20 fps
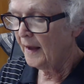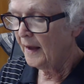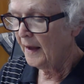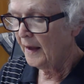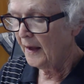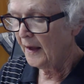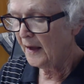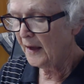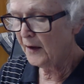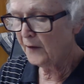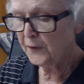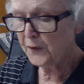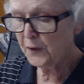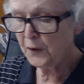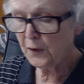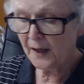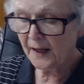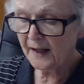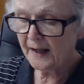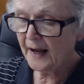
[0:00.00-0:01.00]
If
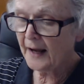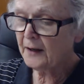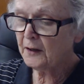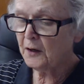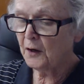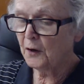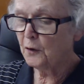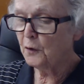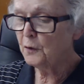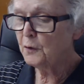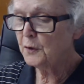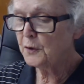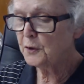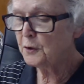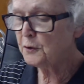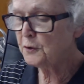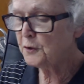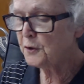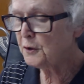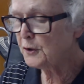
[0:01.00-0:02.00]
you're a gecko, you
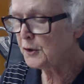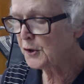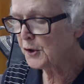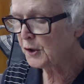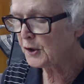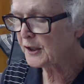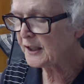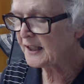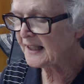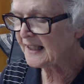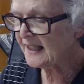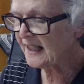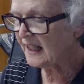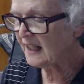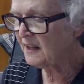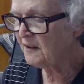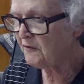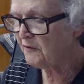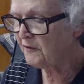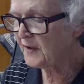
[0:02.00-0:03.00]
use your
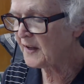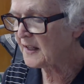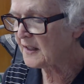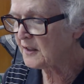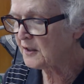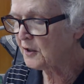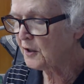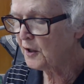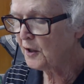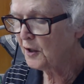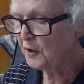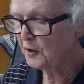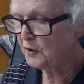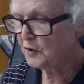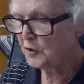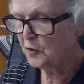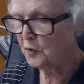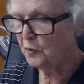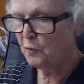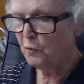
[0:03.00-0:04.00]
sticky feet
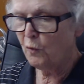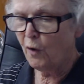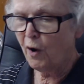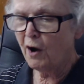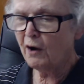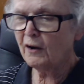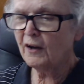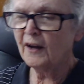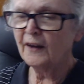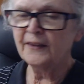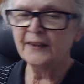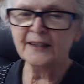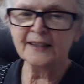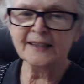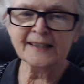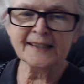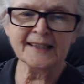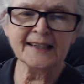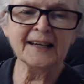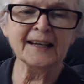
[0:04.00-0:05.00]
to walk on the
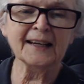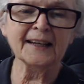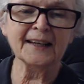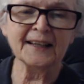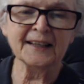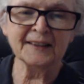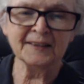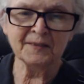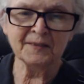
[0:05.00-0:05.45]
ceiling.